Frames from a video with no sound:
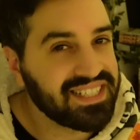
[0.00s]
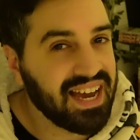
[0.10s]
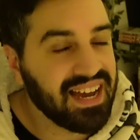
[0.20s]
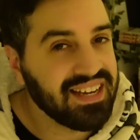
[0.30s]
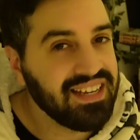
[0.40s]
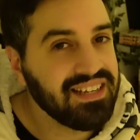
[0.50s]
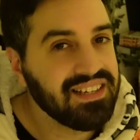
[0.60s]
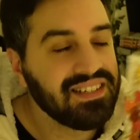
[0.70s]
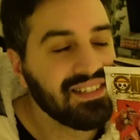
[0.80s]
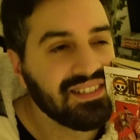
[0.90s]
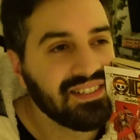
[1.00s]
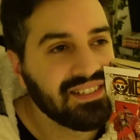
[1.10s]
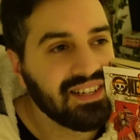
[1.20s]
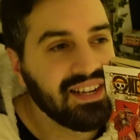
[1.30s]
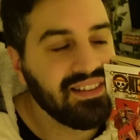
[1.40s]
die
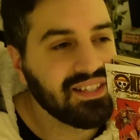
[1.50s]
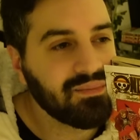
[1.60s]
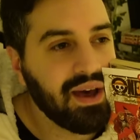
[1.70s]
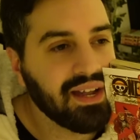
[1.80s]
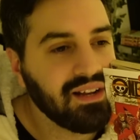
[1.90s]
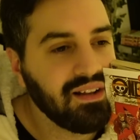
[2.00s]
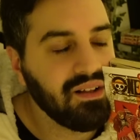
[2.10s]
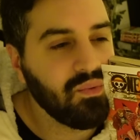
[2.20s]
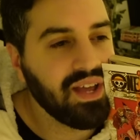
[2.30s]
in this battle.